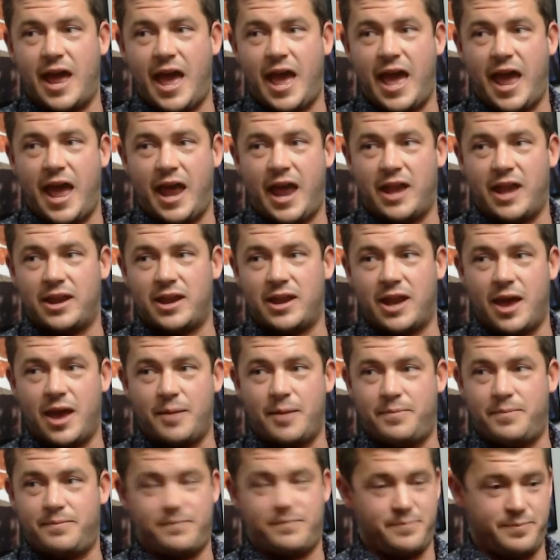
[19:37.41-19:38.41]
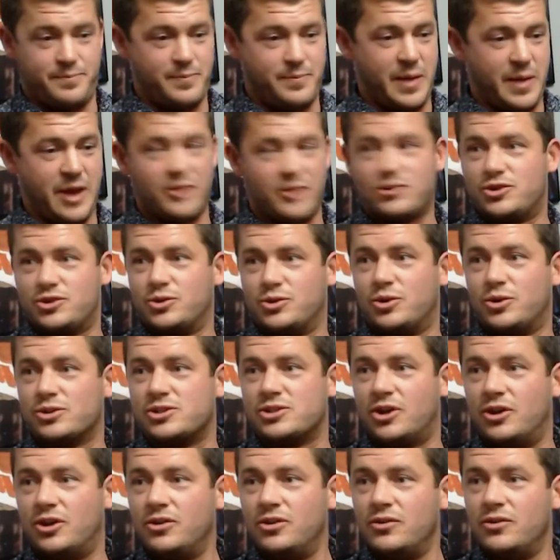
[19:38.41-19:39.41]
and a pair of
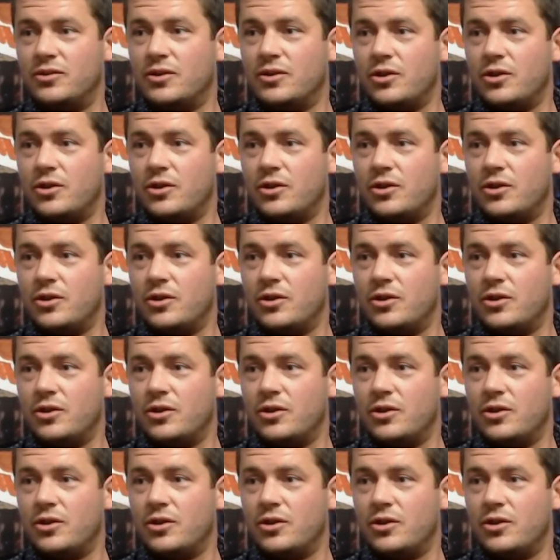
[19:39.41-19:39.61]
shorts on.